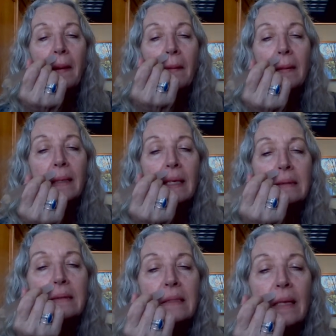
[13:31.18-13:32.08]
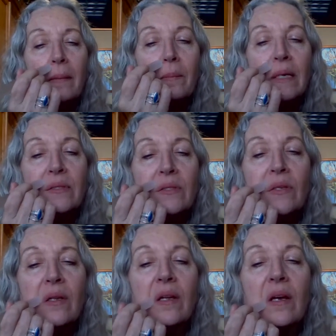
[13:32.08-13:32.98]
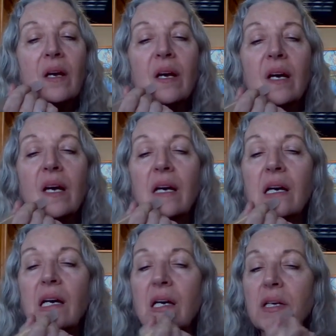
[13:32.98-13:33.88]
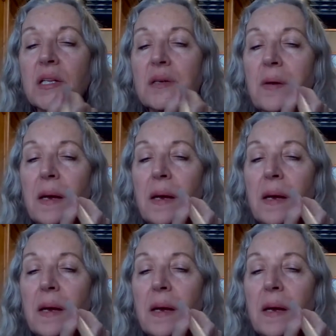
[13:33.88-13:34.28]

them, relaxing that muscle all around,